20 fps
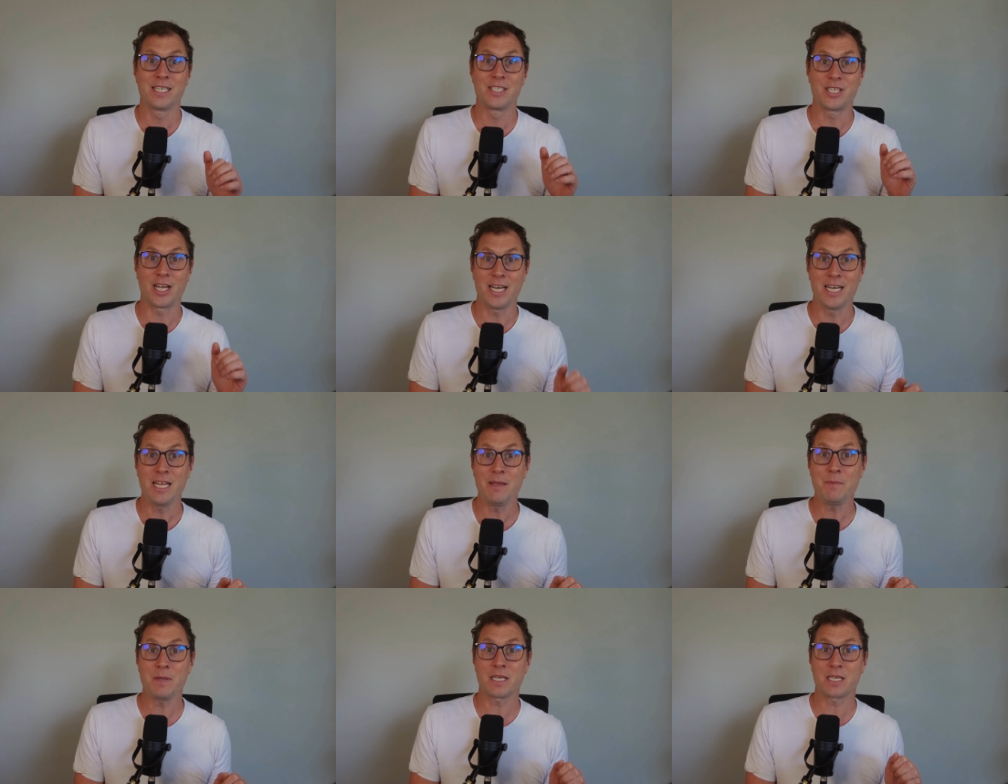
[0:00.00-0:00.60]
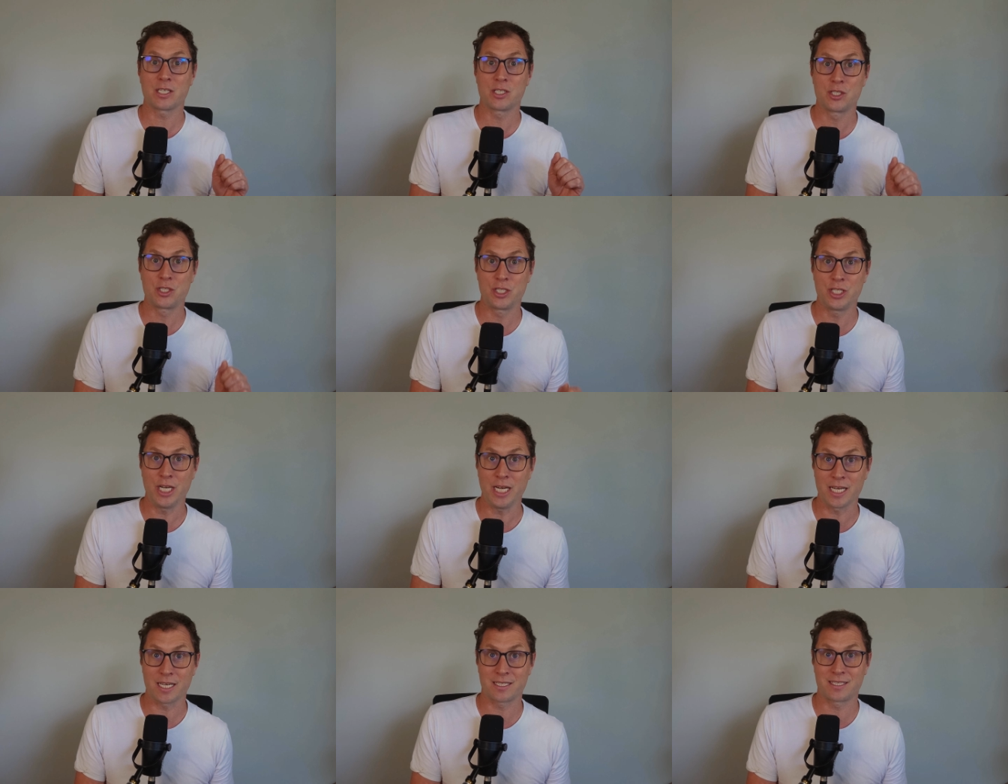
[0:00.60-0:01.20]
Dynamic
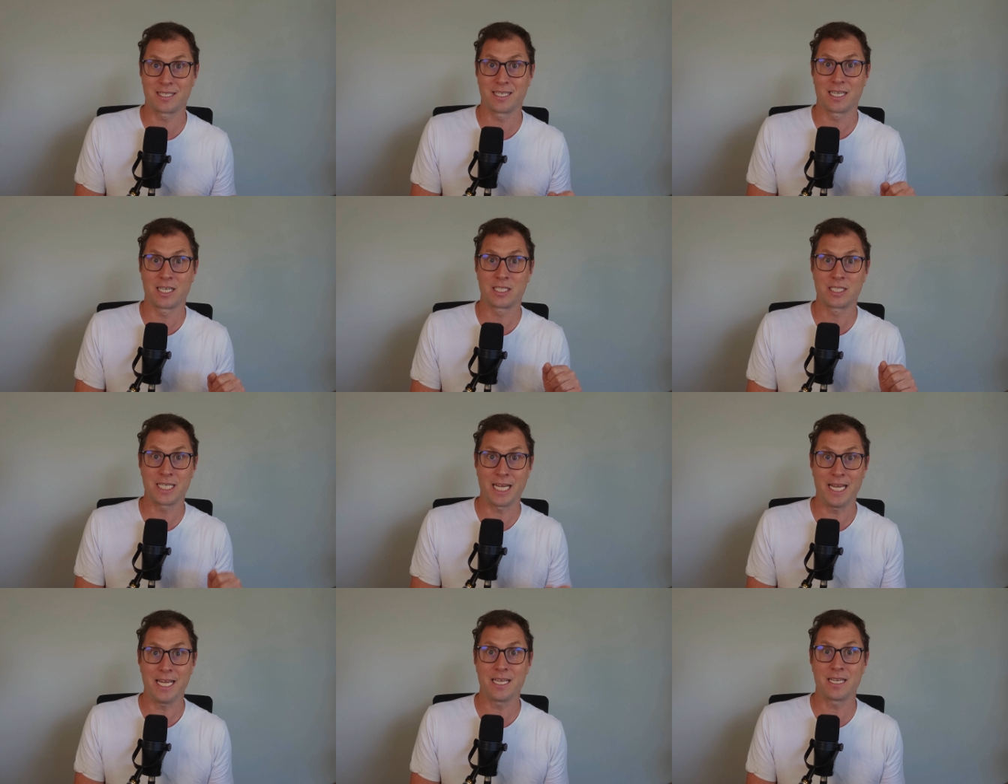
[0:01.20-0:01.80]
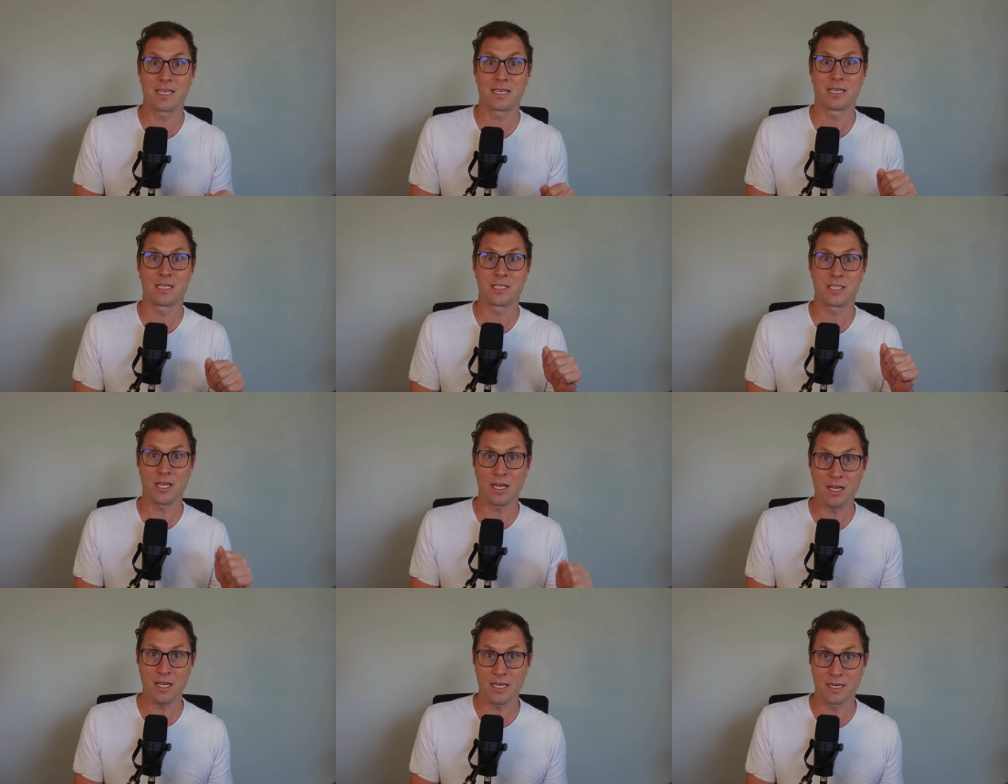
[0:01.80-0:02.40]
checks take
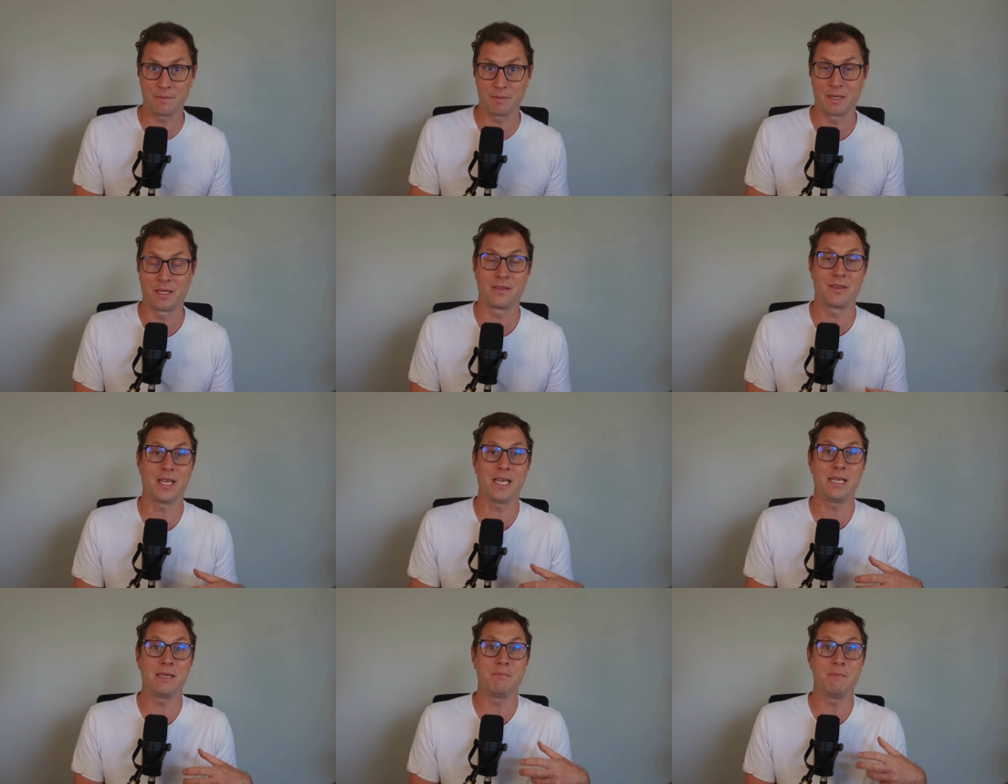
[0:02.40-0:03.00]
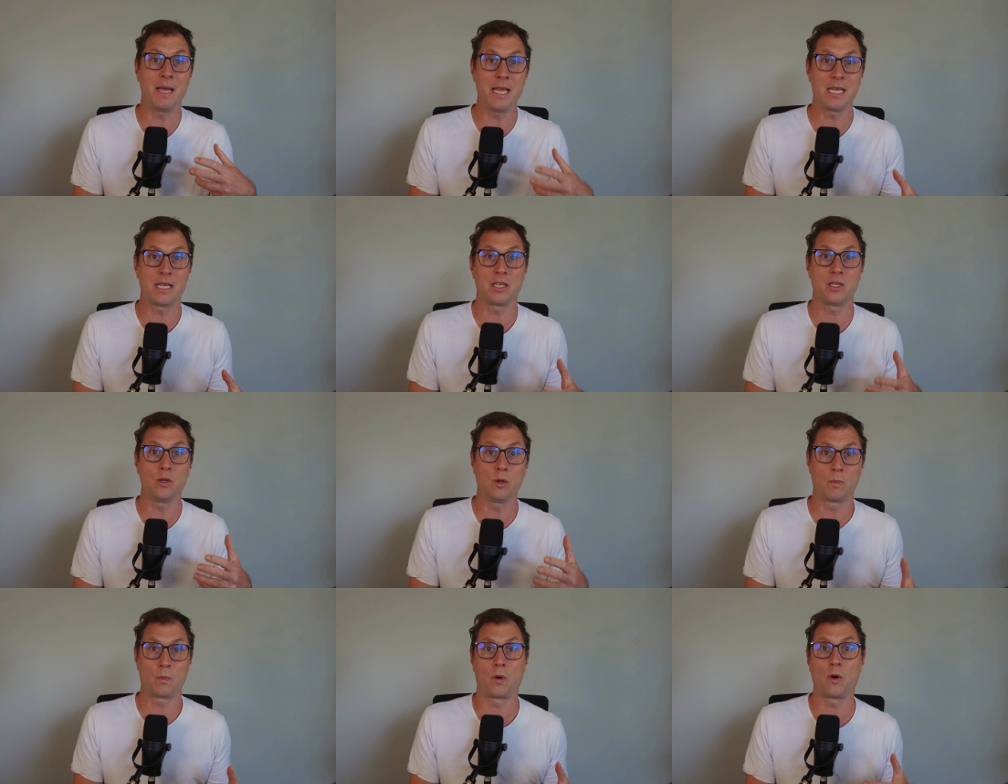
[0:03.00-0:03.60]
time. They make
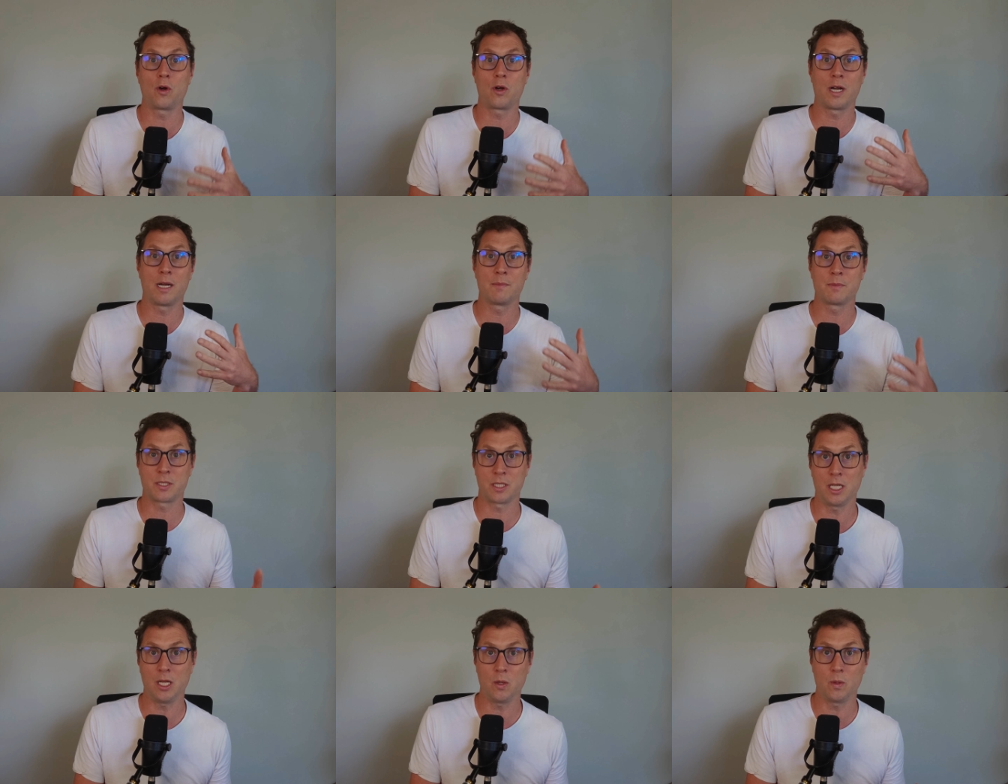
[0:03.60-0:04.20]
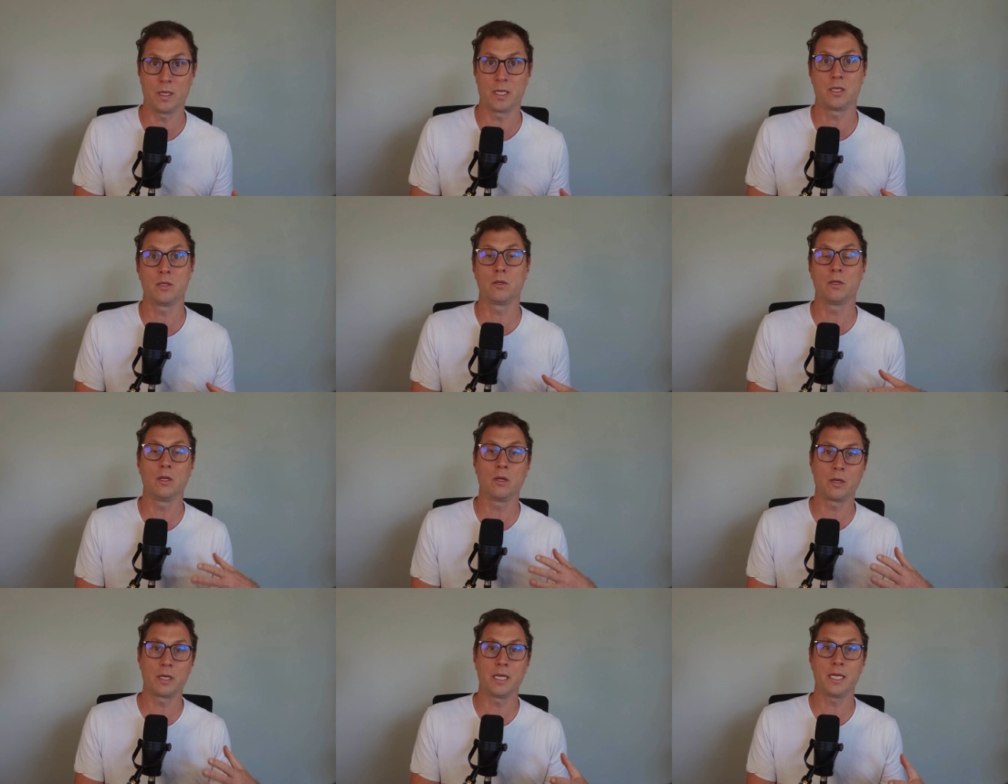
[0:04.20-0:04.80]
your program slower. You're
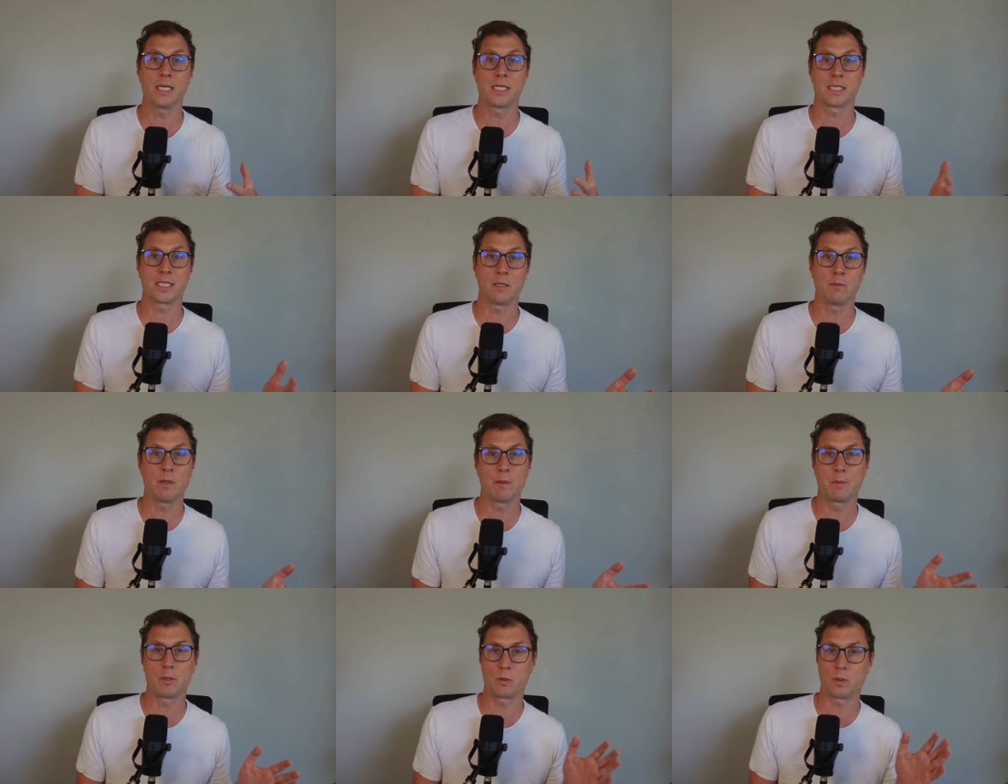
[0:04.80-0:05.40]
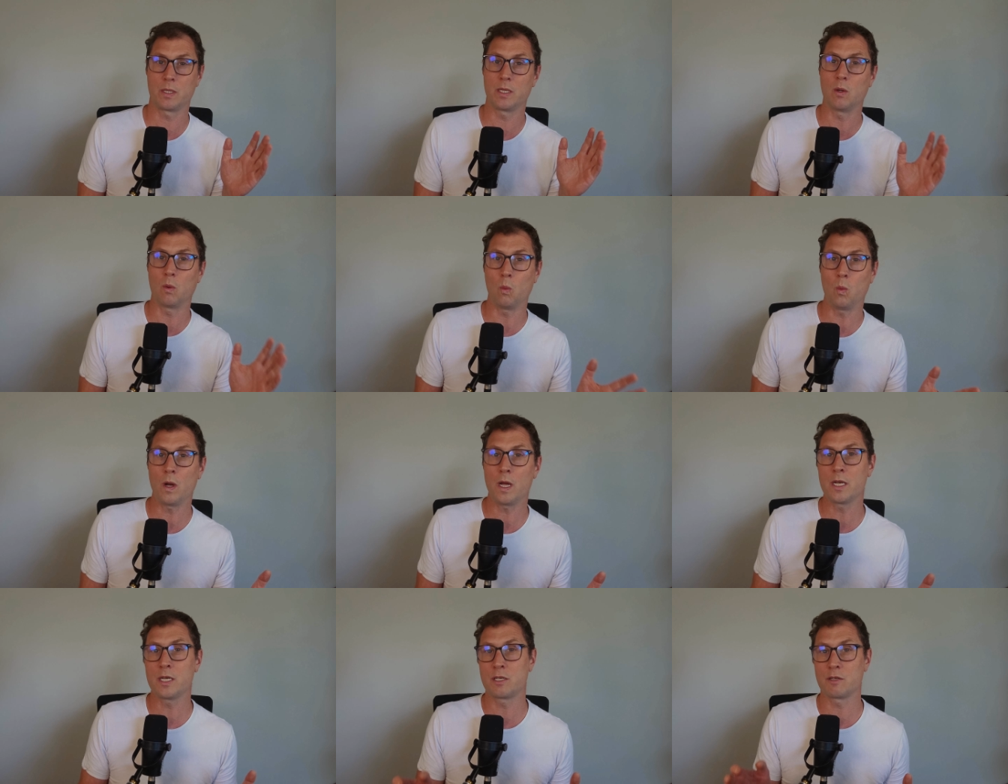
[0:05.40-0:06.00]
looking at somewhere between a
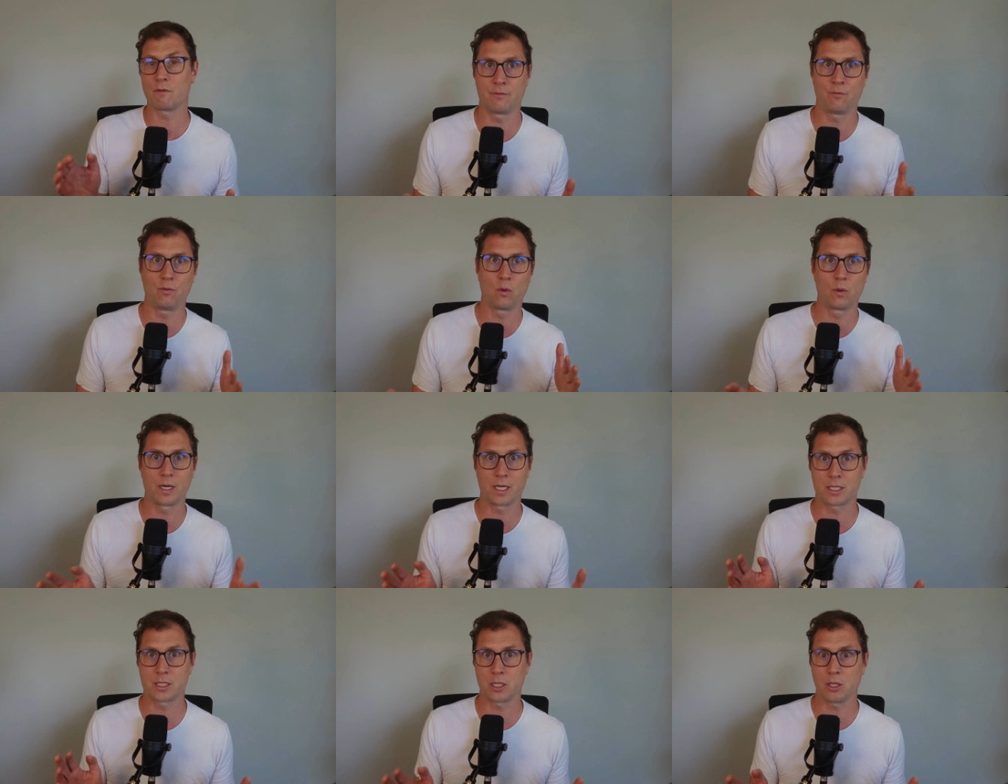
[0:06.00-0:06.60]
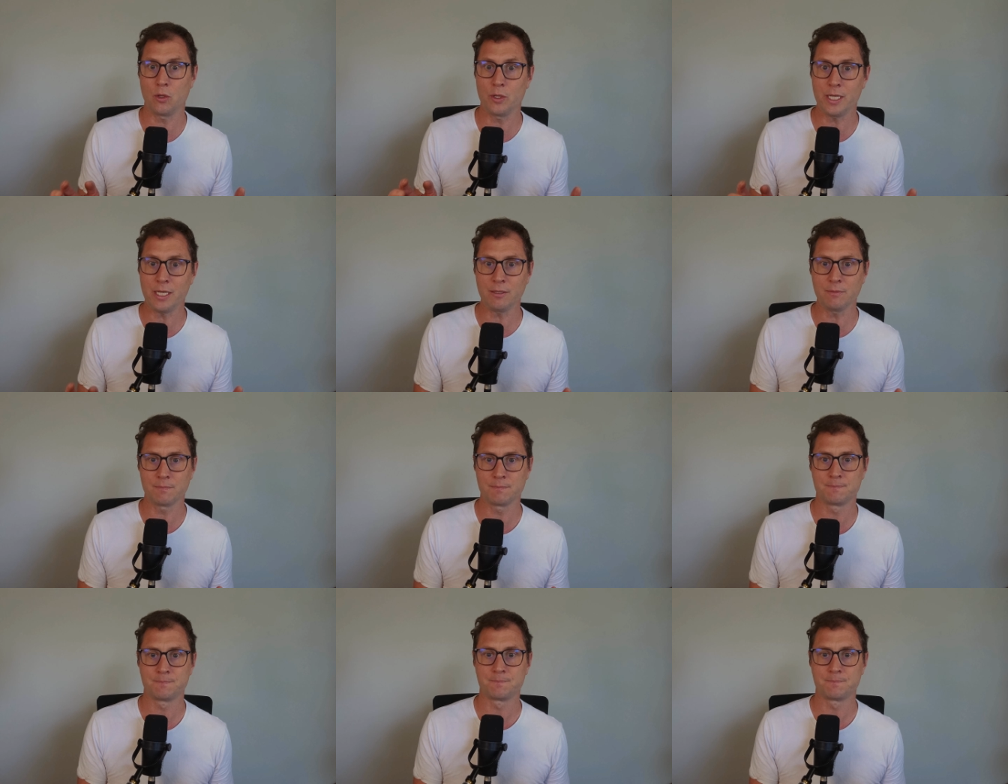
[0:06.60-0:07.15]
one to four x slowdown.